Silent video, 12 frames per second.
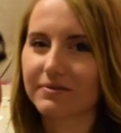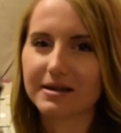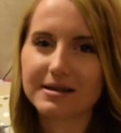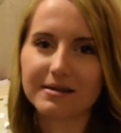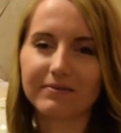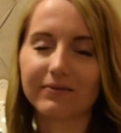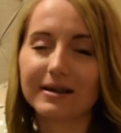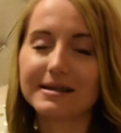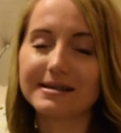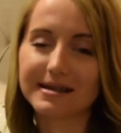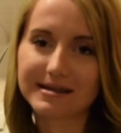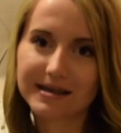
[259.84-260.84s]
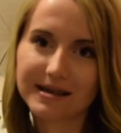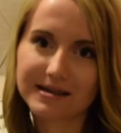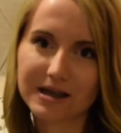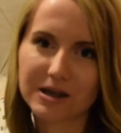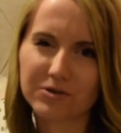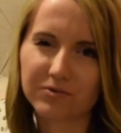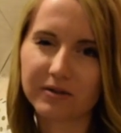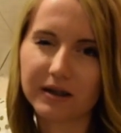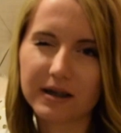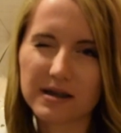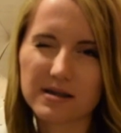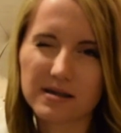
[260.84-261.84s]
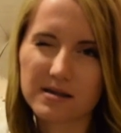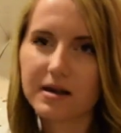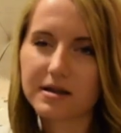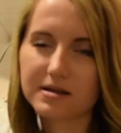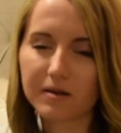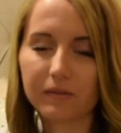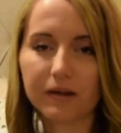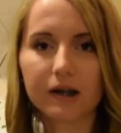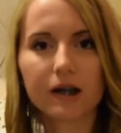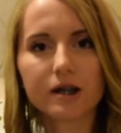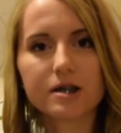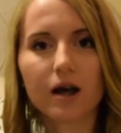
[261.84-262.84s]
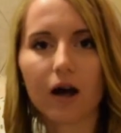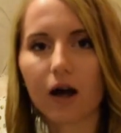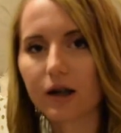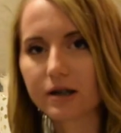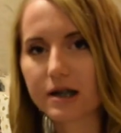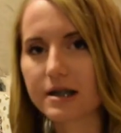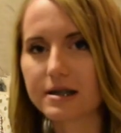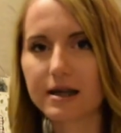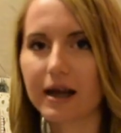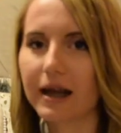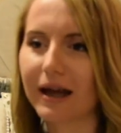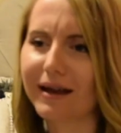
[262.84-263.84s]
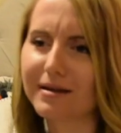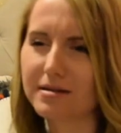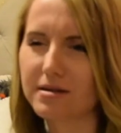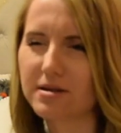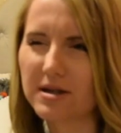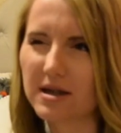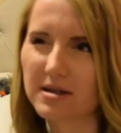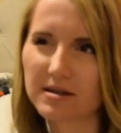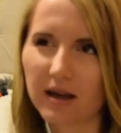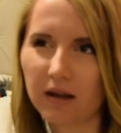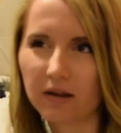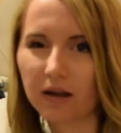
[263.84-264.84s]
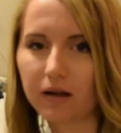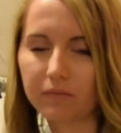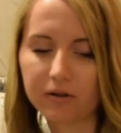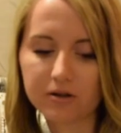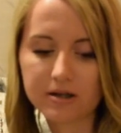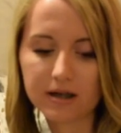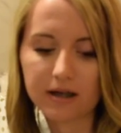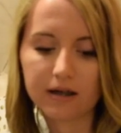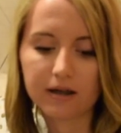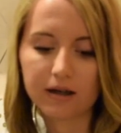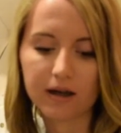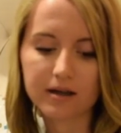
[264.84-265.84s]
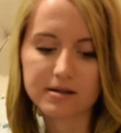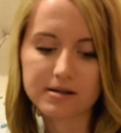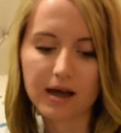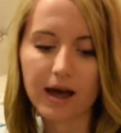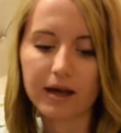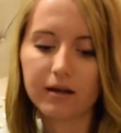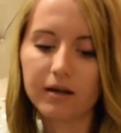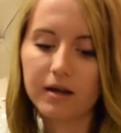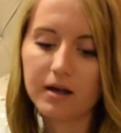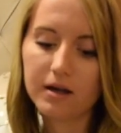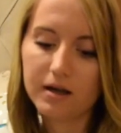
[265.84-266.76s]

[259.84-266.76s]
Fr Francisca's is really similar to Altered State. I guess it's just kind of like a boutique kind of style.